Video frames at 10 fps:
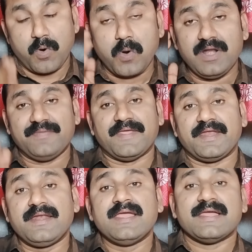Only
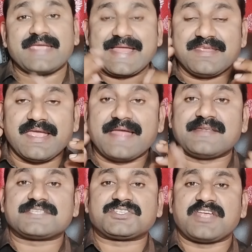then can he
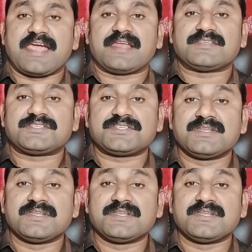understand